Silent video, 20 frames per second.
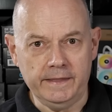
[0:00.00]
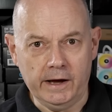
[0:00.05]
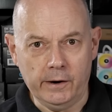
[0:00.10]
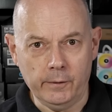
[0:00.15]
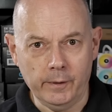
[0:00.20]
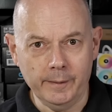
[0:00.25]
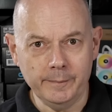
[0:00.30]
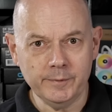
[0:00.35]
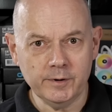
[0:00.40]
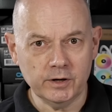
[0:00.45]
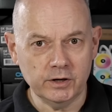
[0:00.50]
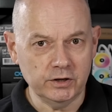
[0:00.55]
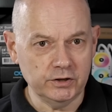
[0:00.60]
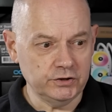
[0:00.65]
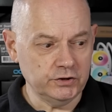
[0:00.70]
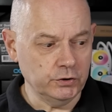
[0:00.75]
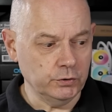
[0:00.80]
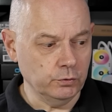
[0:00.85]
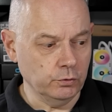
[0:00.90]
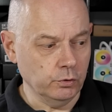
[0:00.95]
now I'm going to
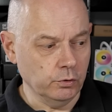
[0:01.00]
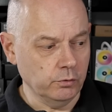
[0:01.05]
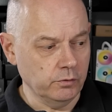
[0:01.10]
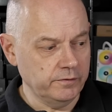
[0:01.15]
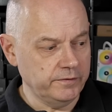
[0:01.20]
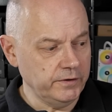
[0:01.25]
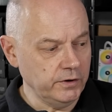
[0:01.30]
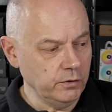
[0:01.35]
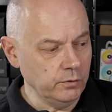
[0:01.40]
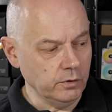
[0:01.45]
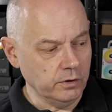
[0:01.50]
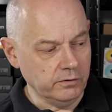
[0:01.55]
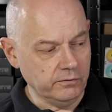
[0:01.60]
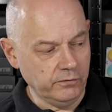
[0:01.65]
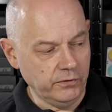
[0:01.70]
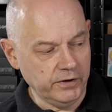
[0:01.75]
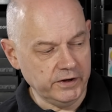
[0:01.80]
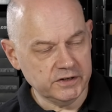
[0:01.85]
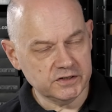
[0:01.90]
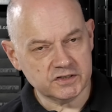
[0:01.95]
do a review of
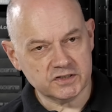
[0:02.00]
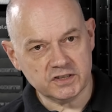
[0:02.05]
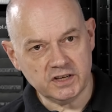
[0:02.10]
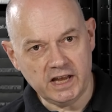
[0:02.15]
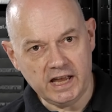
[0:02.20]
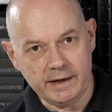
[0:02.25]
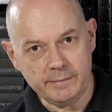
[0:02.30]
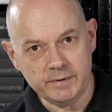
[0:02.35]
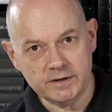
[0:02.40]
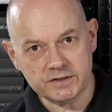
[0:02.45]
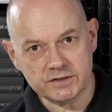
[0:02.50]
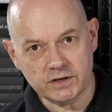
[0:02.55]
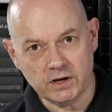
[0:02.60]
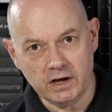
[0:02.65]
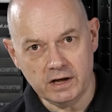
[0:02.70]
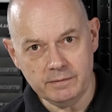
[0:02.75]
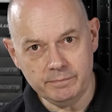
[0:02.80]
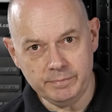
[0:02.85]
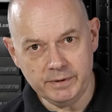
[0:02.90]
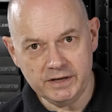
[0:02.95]
this
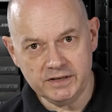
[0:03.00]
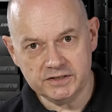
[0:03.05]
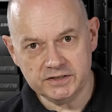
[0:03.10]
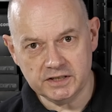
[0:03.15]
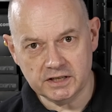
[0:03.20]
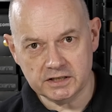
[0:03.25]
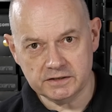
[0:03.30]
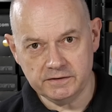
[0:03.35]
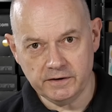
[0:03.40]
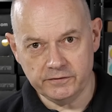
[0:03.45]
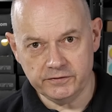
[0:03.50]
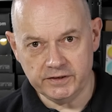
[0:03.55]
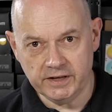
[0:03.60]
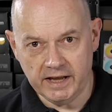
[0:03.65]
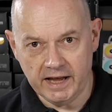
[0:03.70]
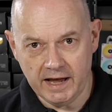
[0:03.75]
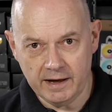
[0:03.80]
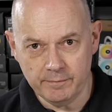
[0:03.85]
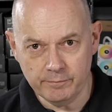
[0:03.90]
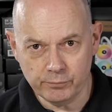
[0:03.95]
MSI
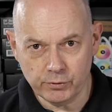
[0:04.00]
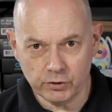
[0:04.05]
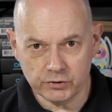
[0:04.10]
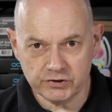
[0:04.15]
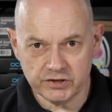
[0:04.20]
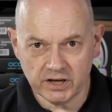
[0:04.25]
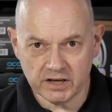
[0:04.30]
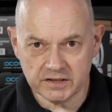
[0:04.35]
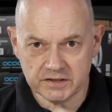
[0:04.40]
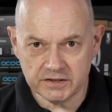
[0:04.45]
B650M Project